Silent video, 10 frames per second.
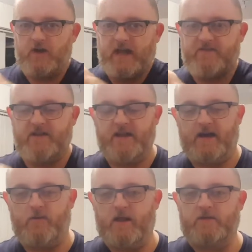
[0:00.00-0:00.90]
Good evening
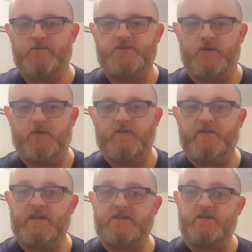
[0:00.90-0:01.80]
and welcome to another
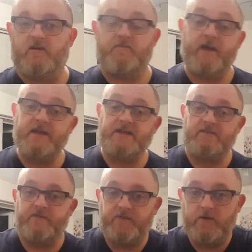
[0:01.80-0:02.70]
edition of Beer
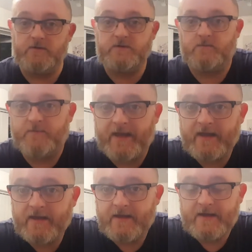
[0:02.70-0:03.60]
Dad Reviews with
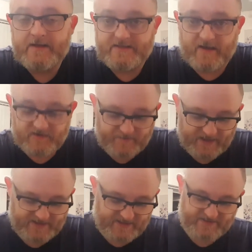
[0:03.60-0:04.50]
me, David the
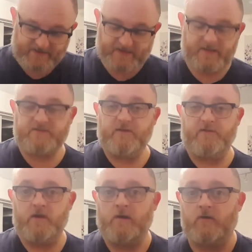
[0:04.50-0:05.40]
Beer Dad. And in this
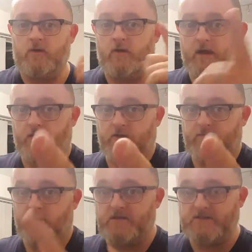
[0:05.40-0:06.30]
review, I'm going to look at another
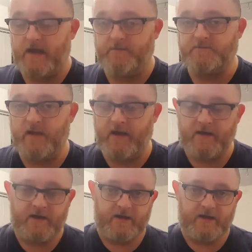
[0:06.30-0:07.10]
Modern Times beer.